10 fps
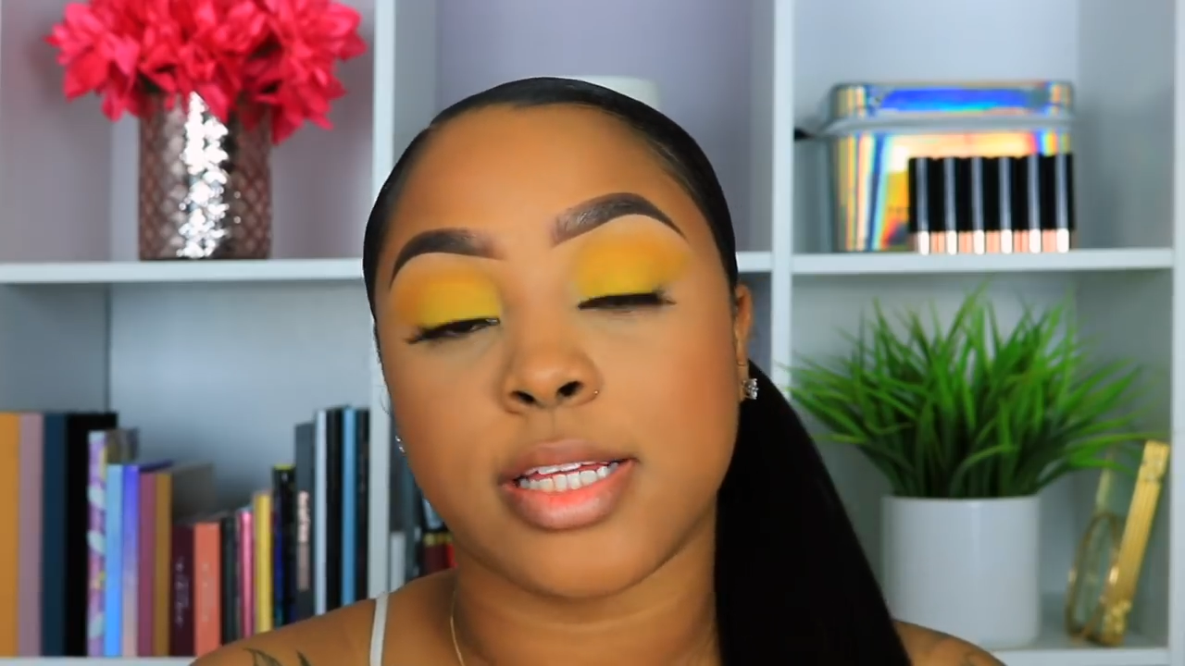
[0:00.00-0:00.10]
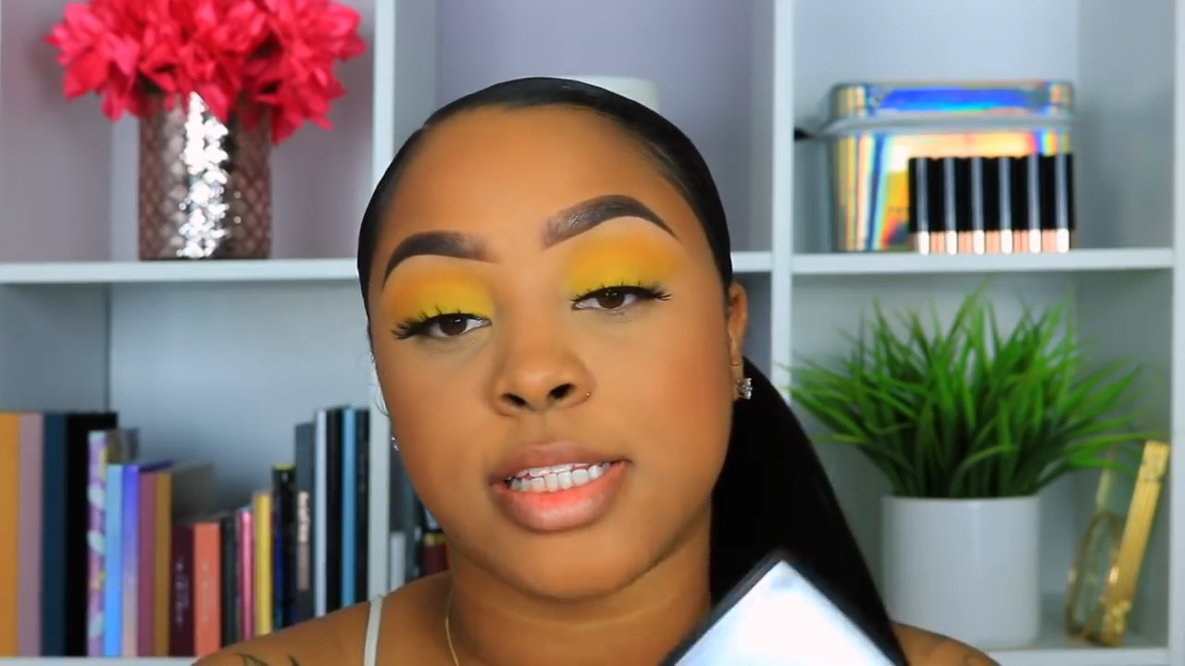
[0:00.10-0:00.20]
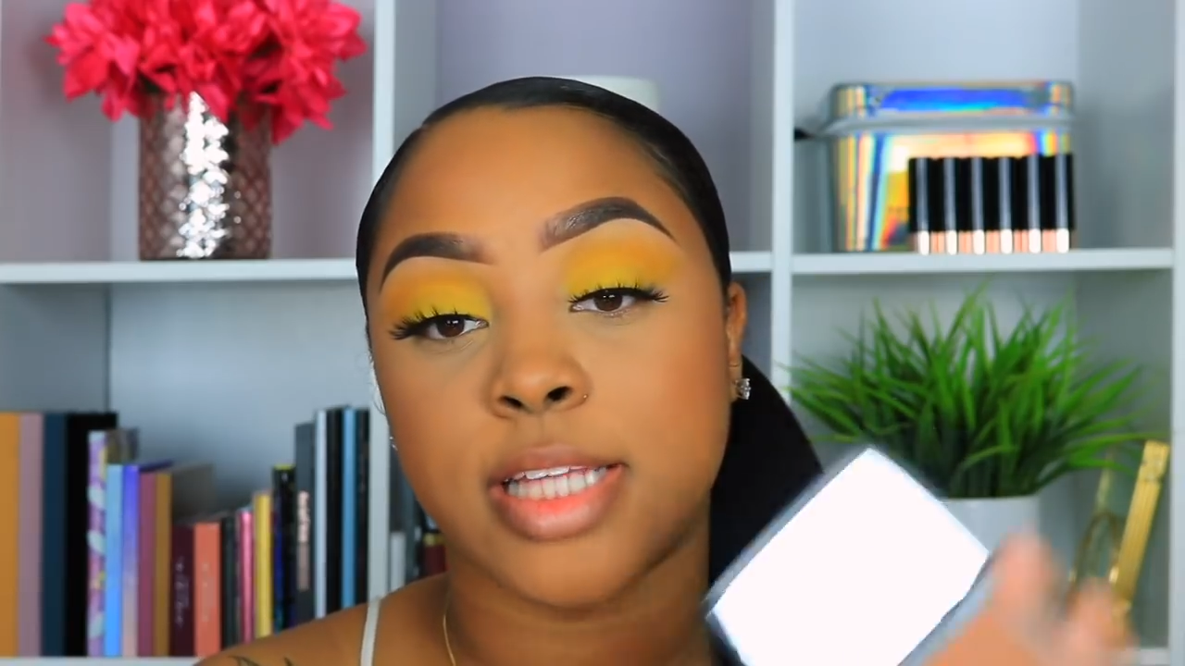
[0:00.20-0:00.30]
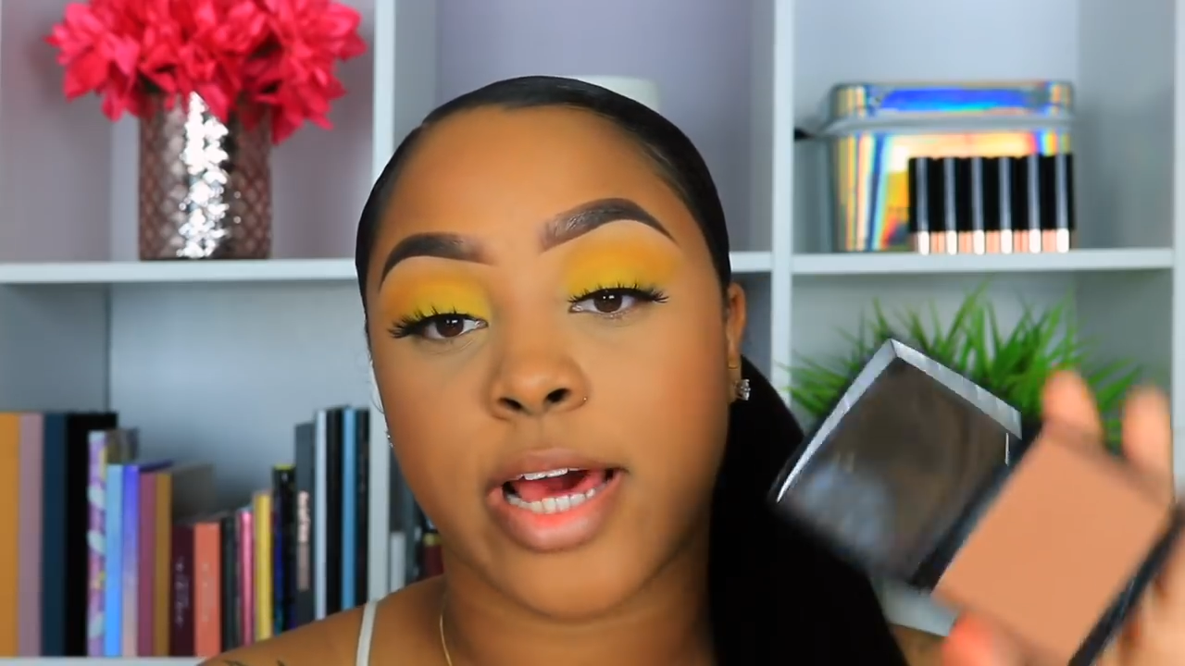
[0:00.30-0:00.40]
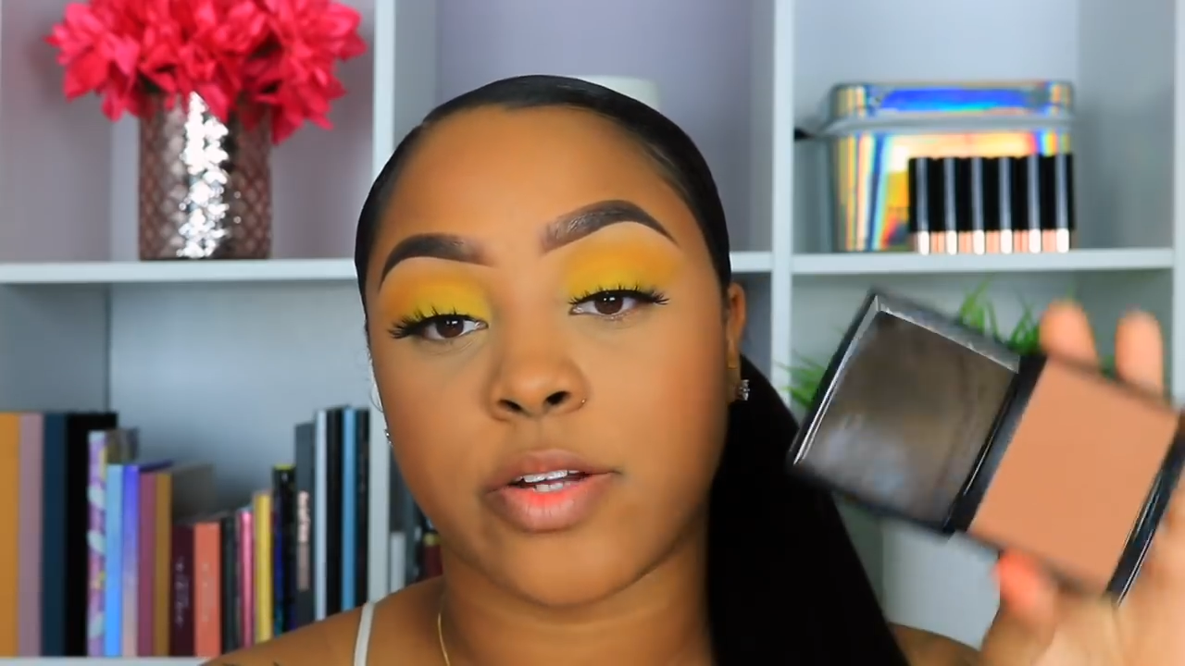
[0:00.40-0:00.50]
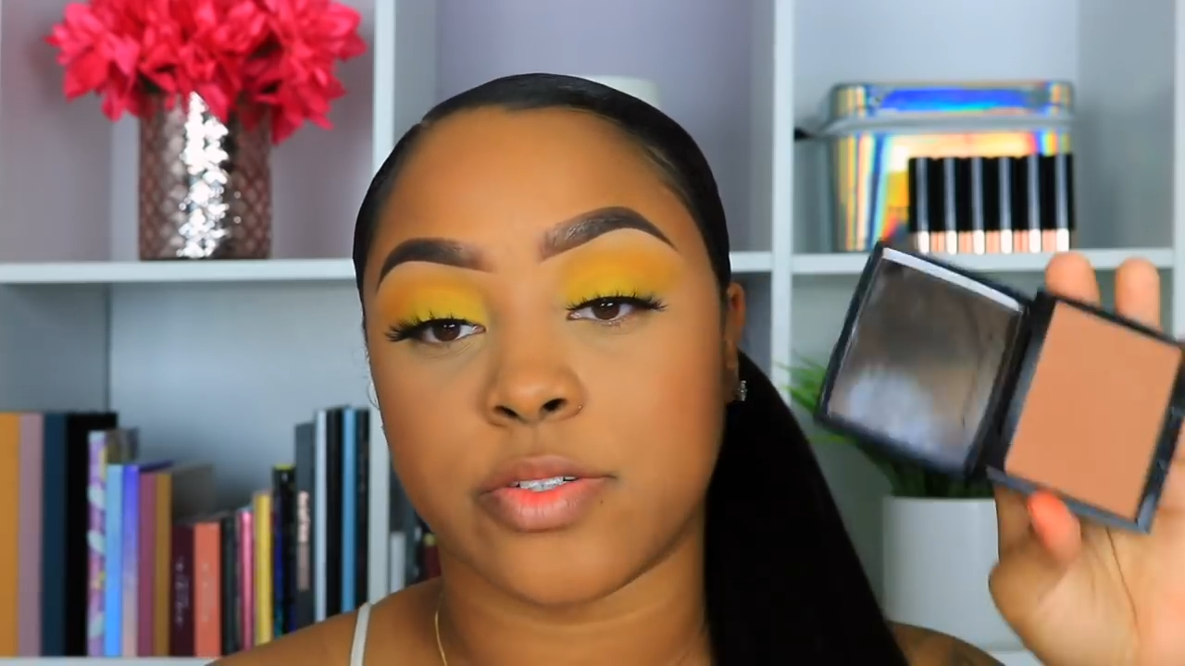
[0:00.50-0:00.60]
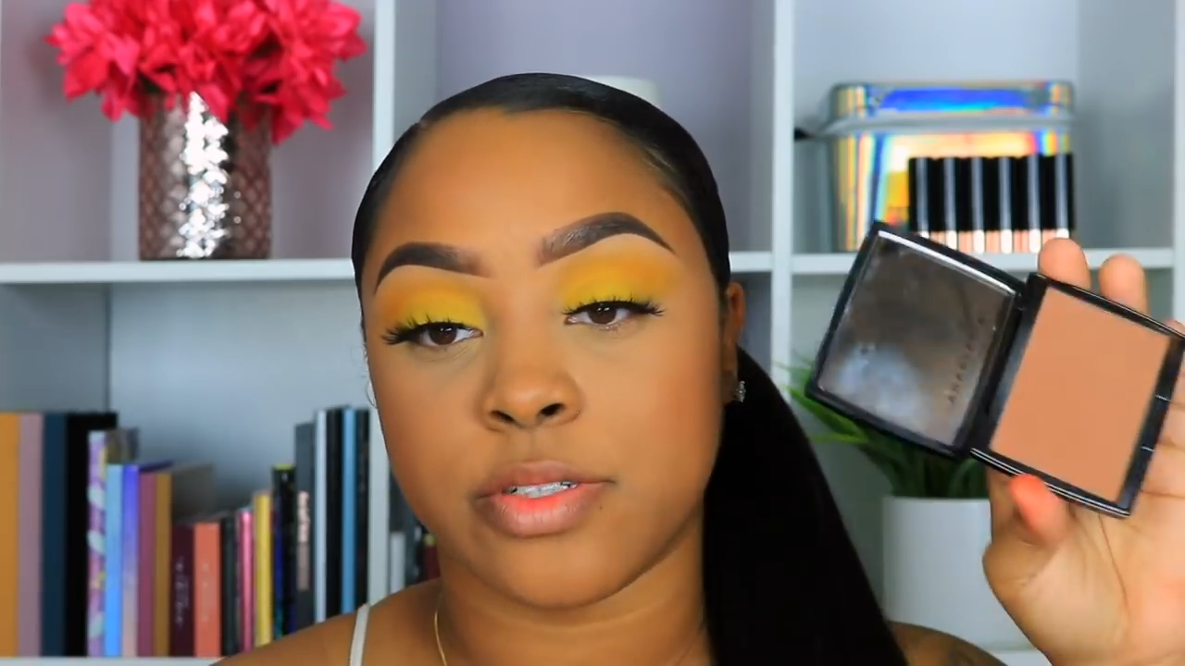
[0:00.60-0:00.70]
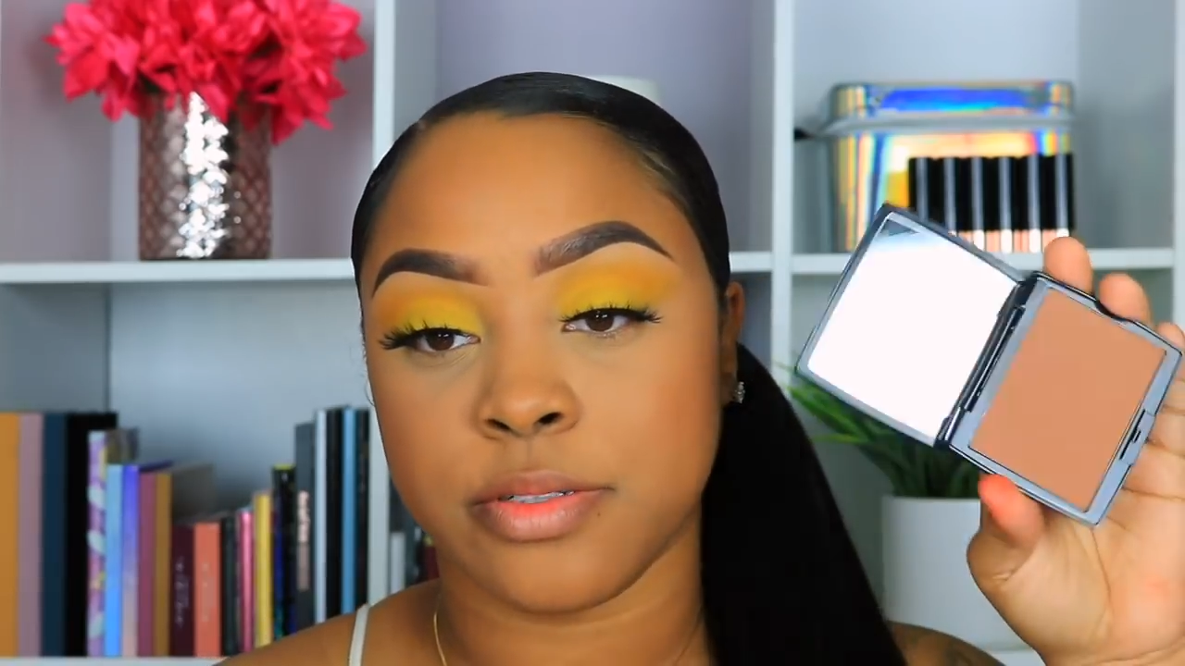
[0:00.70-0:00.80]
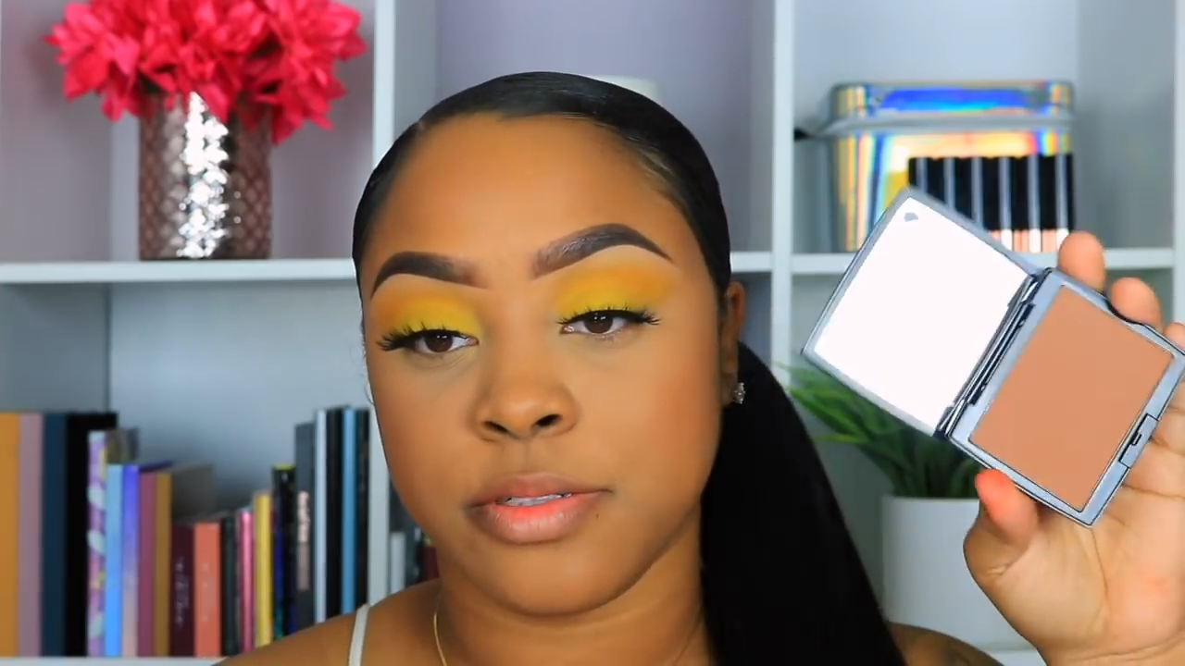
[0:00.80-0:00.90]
Saddle.